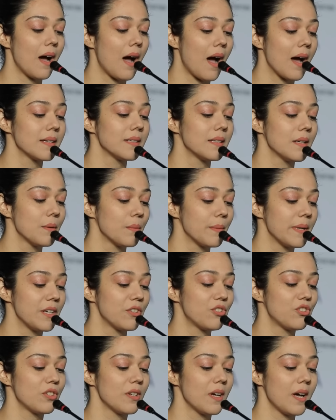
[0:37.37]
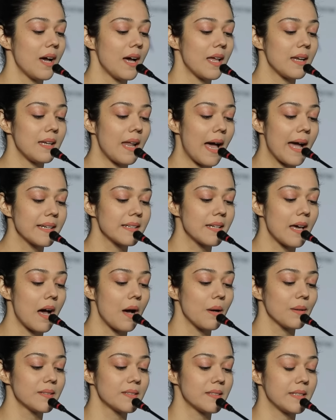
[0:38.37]
under which
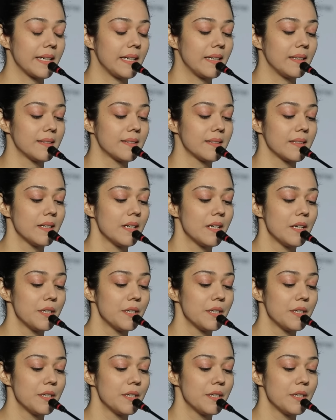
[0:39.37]
Lighthouse states